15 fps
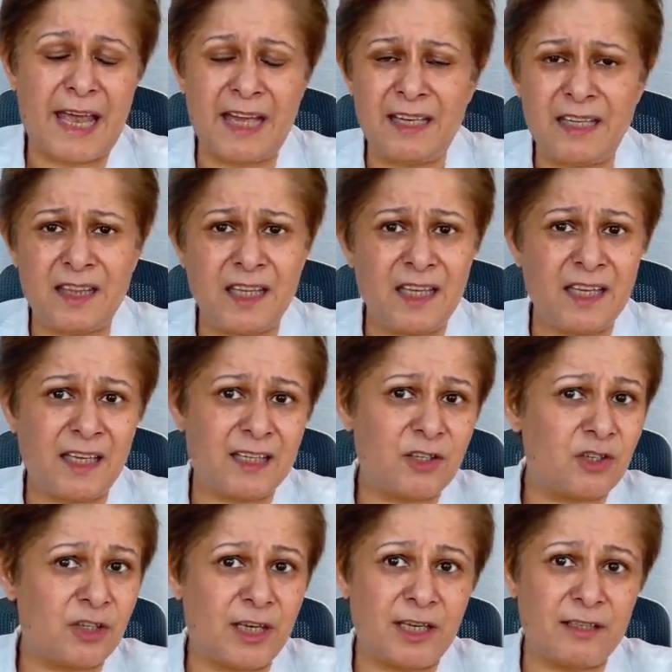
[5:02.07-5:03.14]
anything
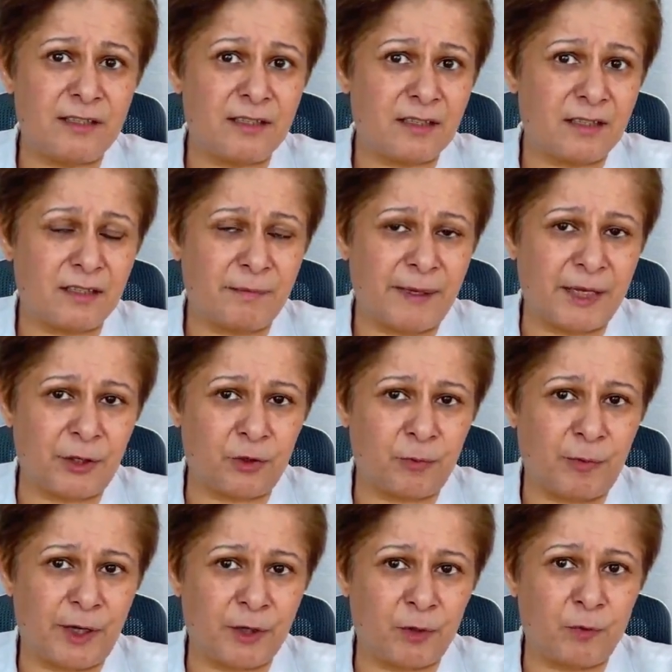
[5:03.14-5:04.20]
can change a
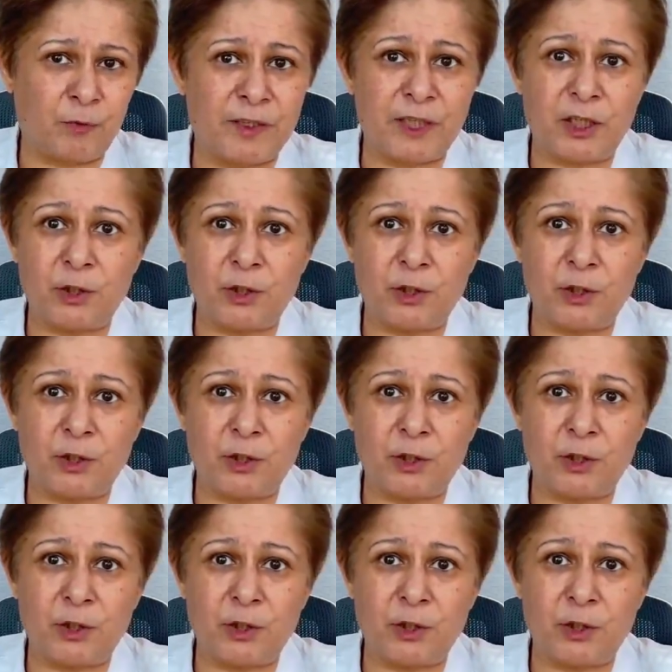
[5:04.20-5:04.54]
microbiome,